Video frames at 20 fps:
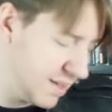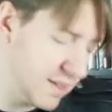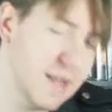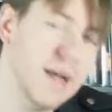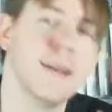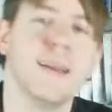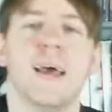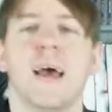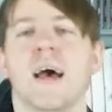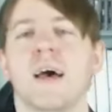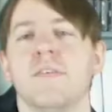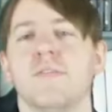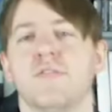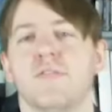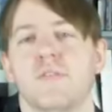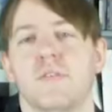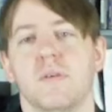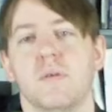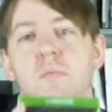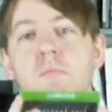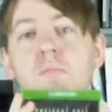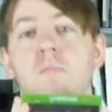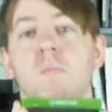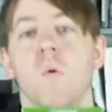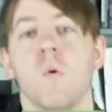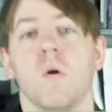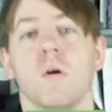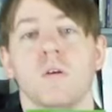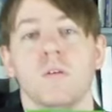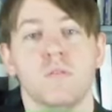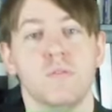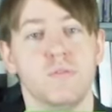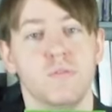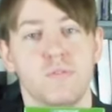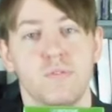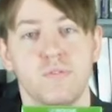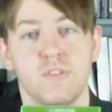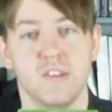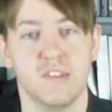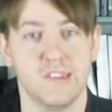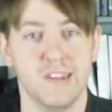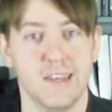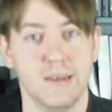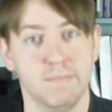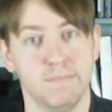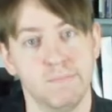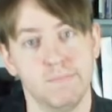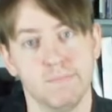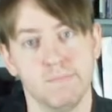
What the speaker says: Glad to have more of the same,